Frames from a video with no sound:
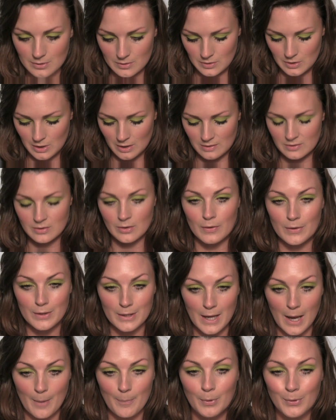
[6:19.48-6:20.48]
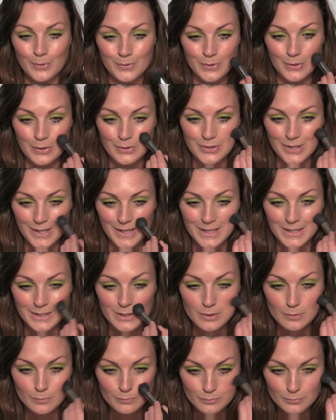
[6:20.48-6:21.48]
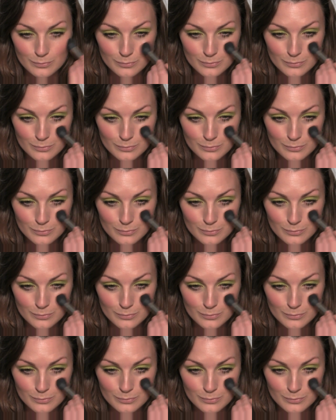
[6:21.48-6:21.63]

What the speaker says: just on the apples of the cheeks.